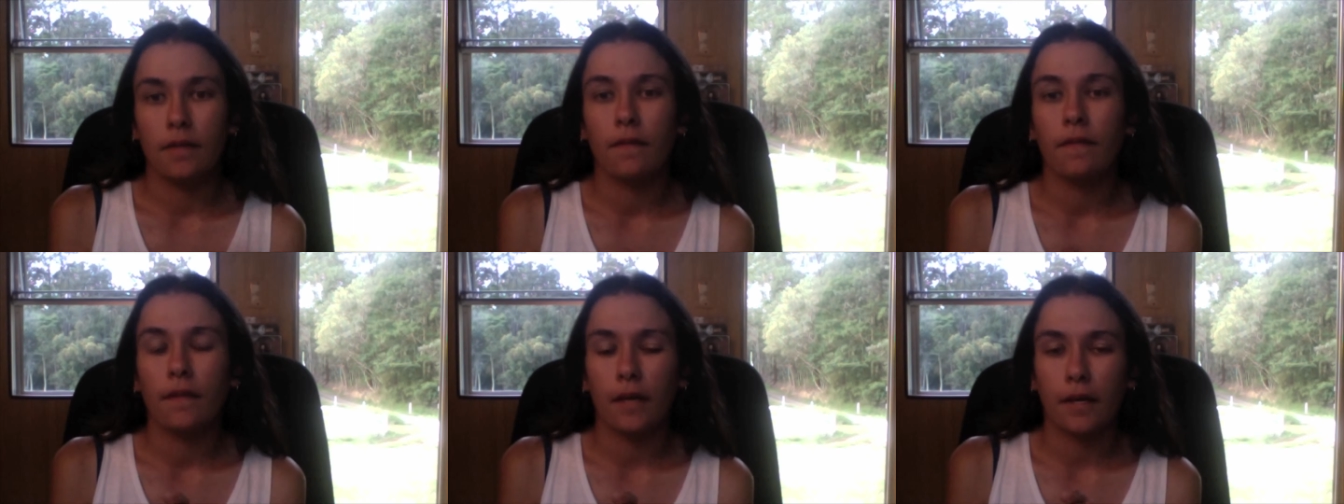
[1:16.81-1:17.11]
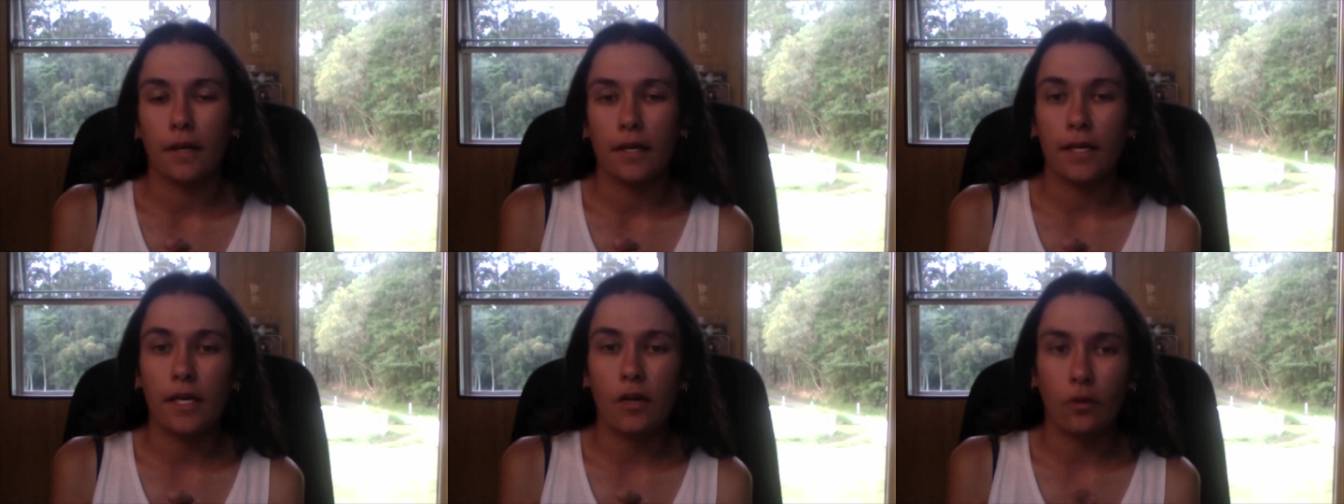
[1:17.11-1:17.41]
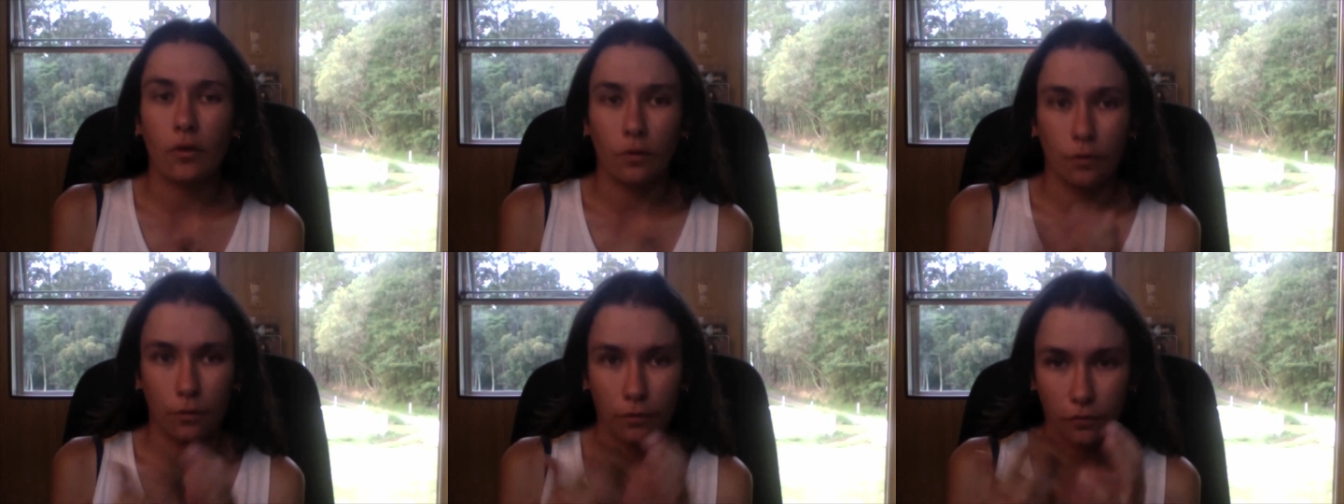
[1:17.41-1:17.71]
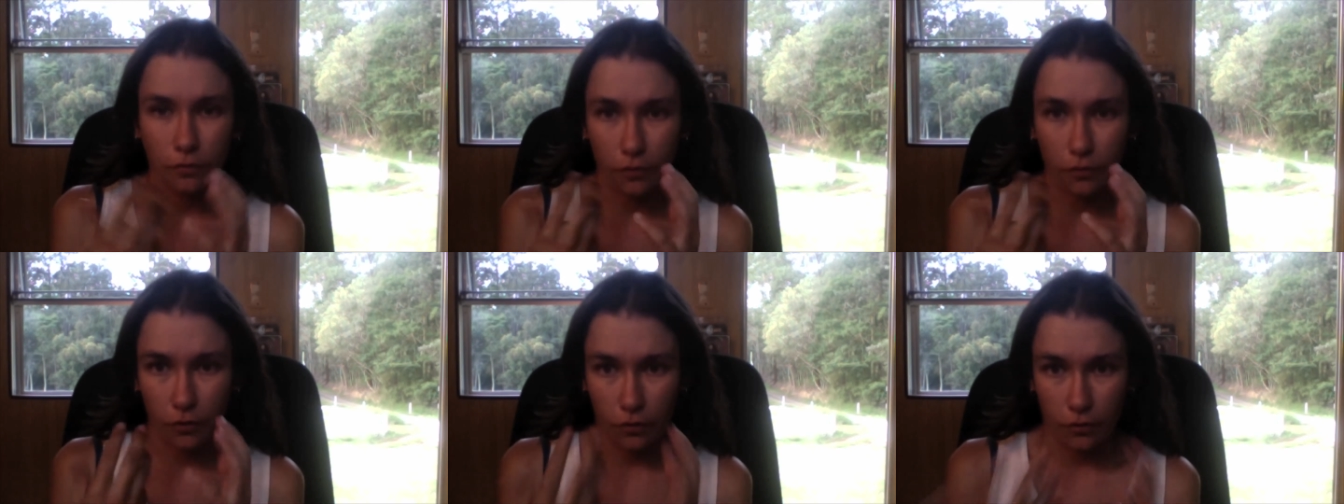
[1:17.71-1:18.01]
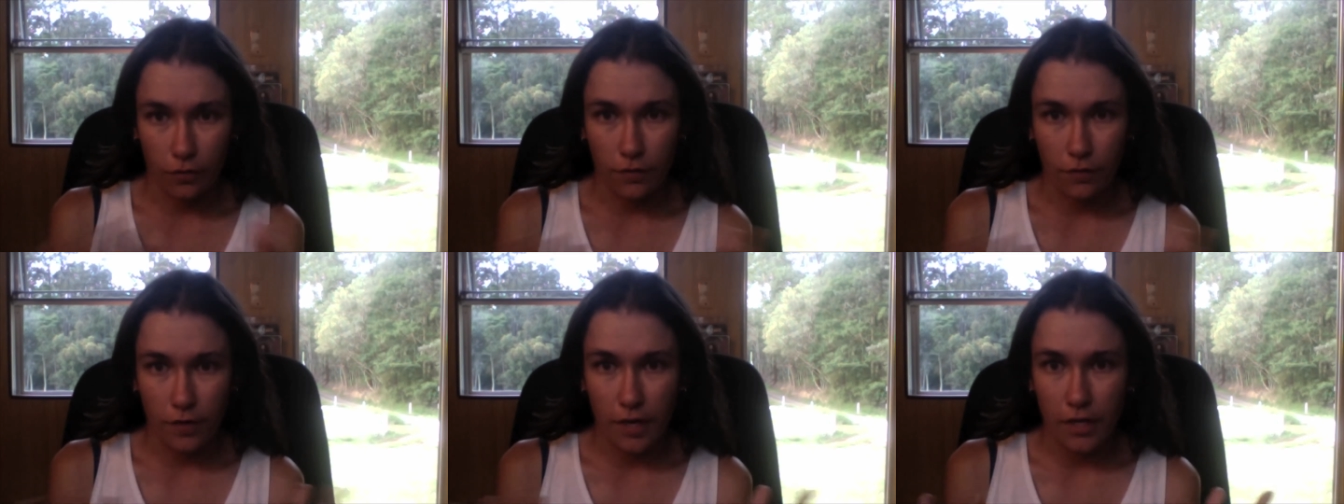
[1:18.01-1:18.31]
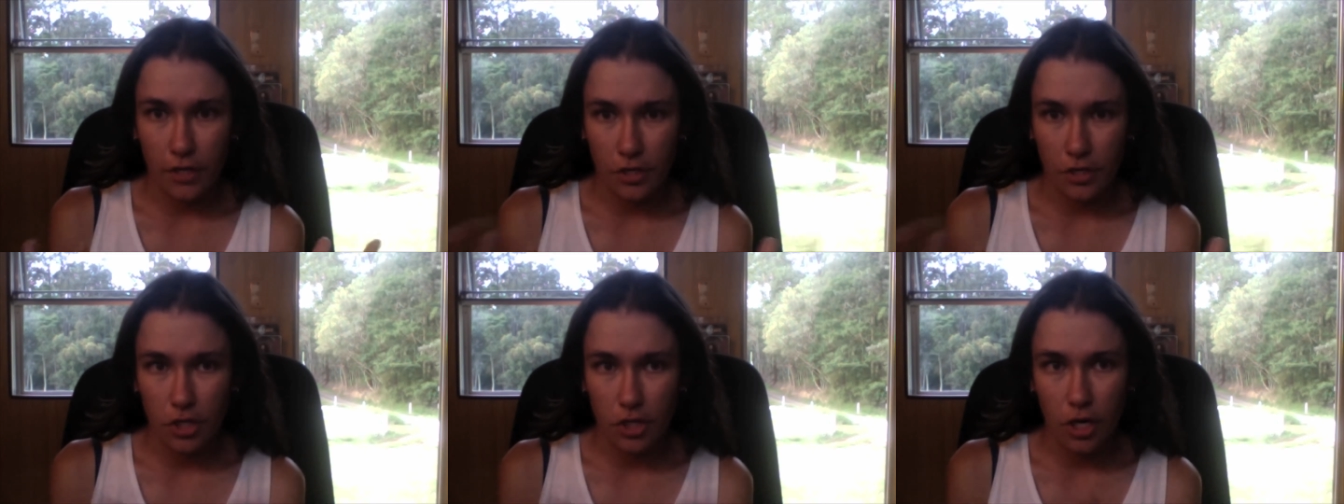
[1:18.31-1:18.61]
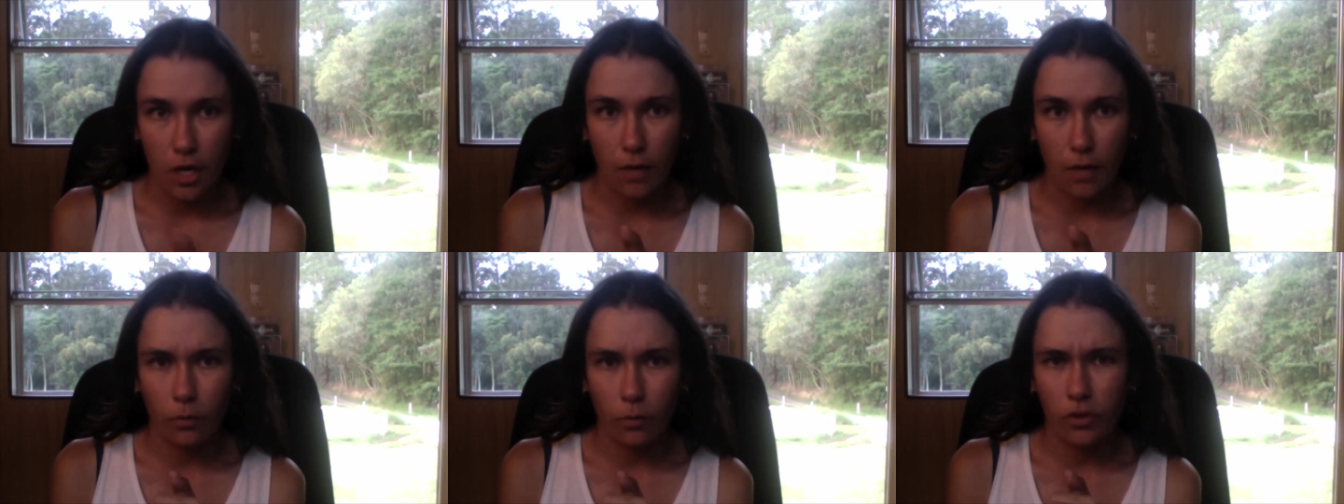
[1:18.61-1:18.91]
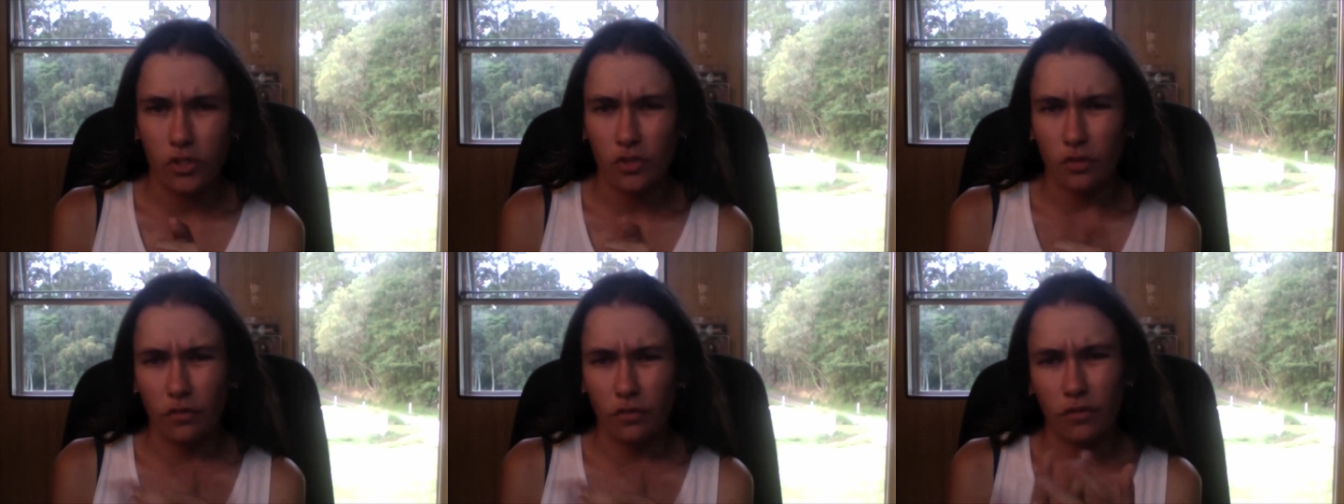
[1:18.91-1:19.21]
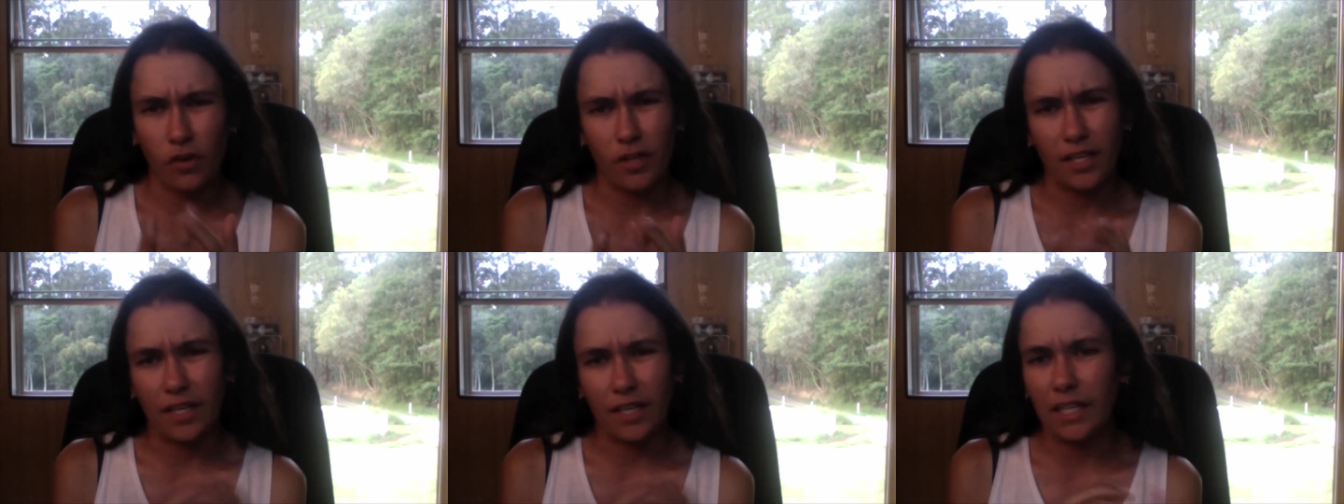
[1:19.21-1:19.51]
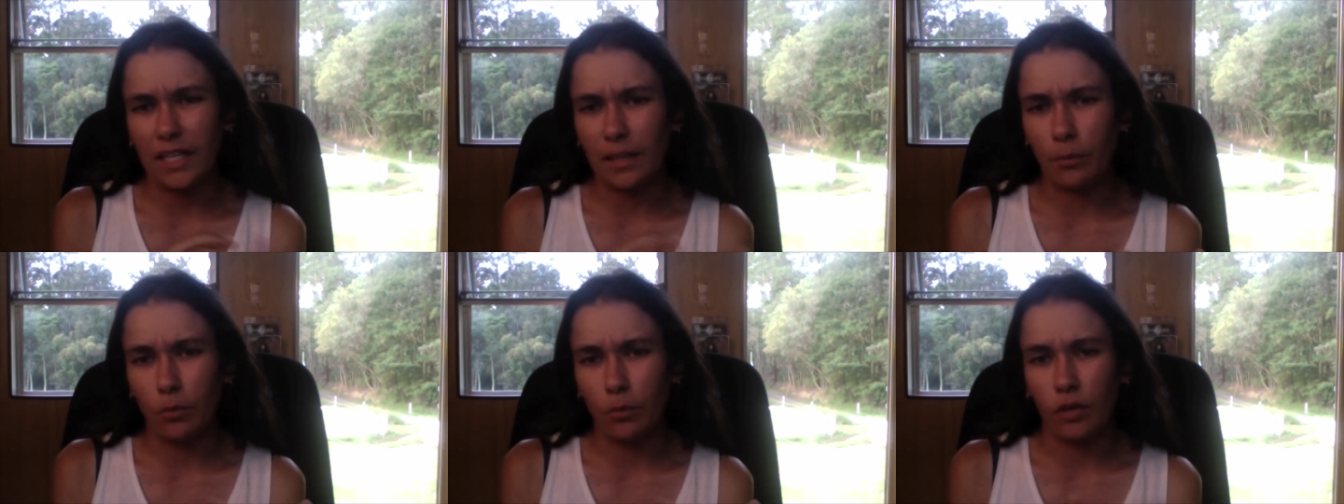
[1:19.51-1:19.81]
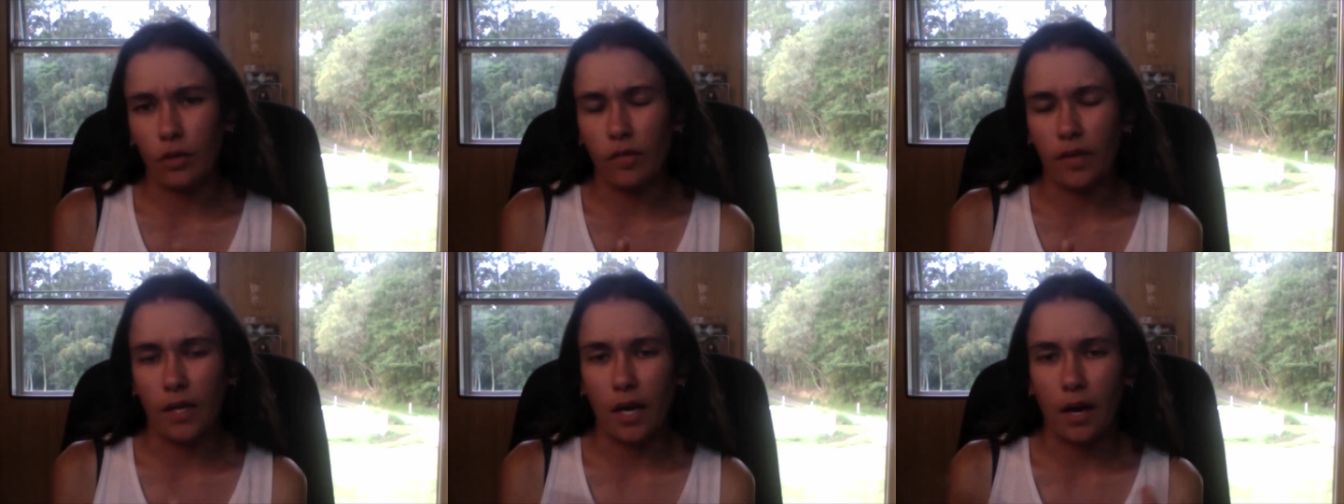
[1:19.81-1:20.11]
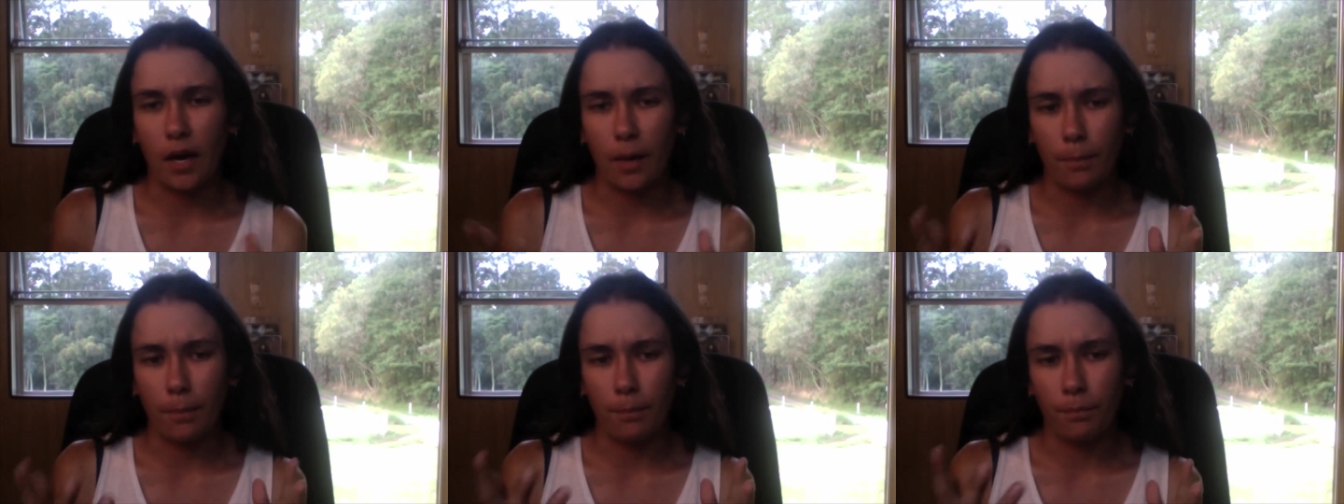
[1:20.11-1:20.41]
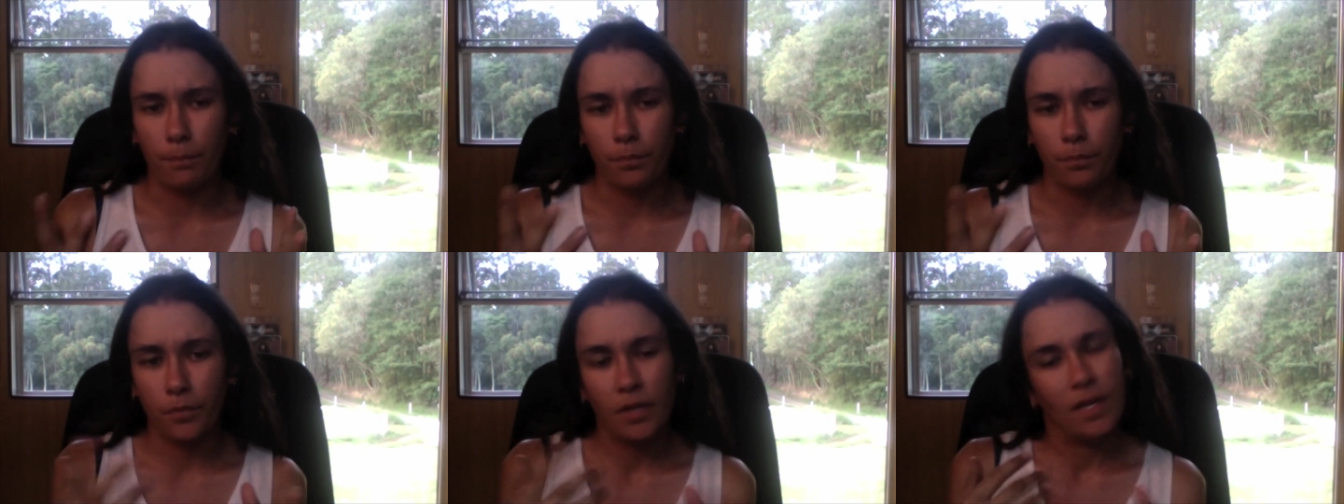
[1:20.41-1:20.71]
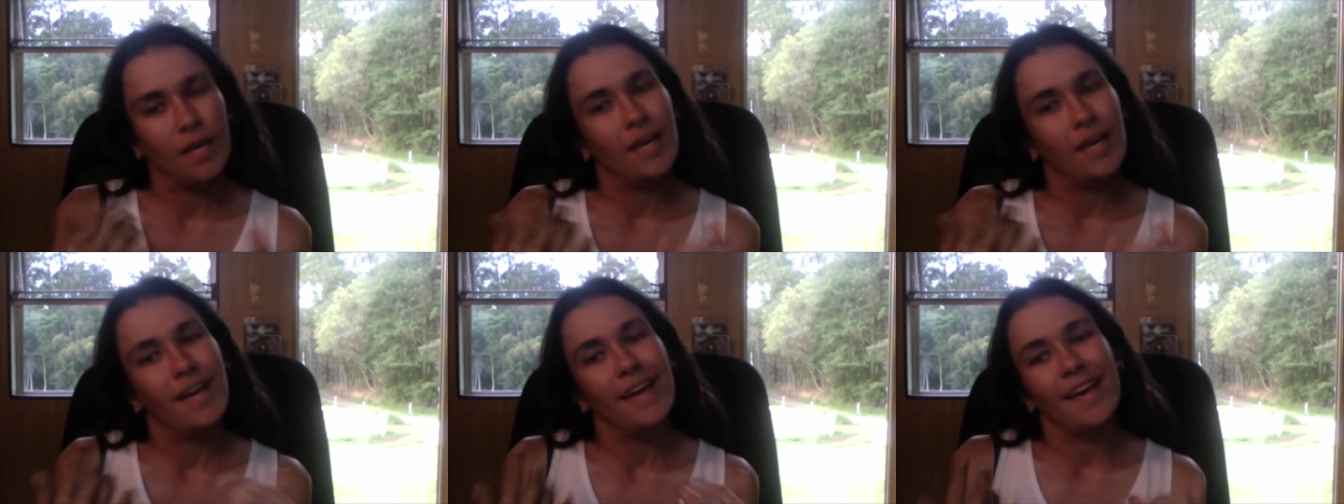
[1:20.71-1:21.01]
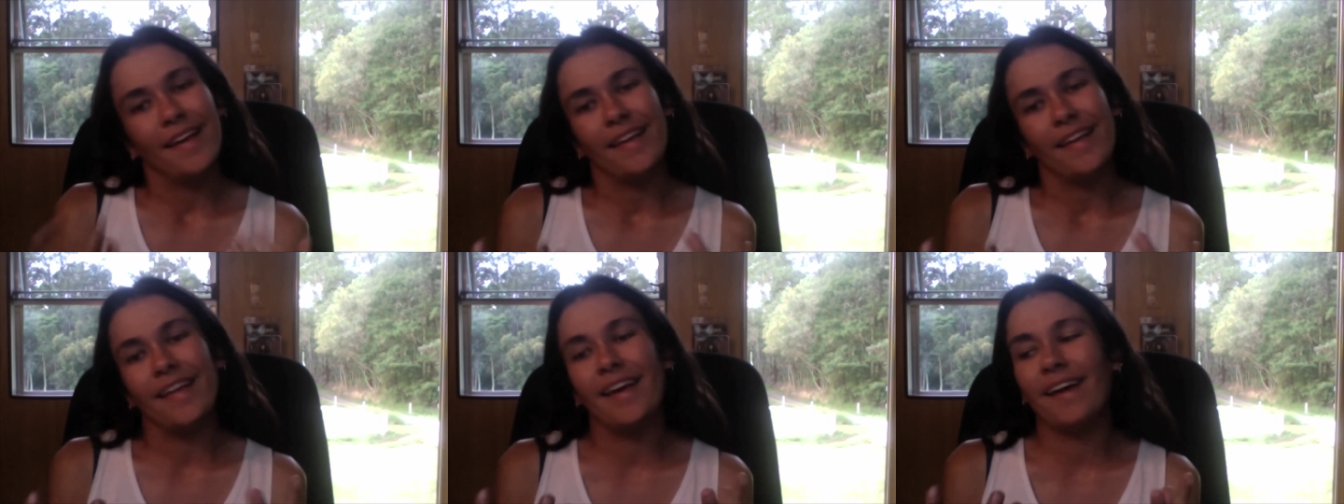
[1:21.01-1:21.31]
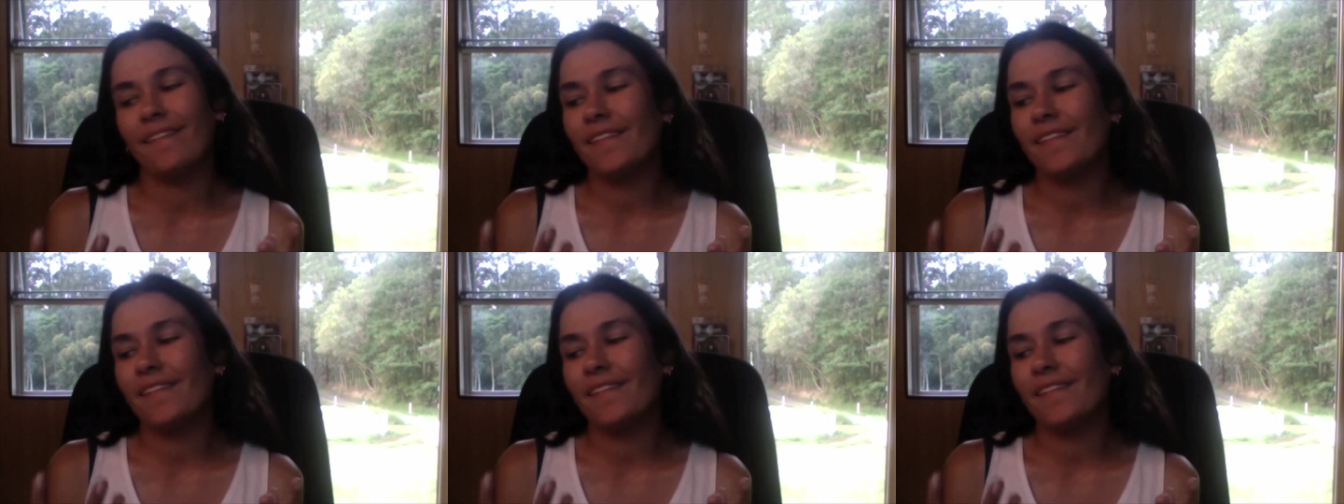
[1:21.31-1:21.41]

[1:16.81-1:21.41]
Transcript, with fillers: they're killed for revenge, um, which you'll find out in the movie. Um, and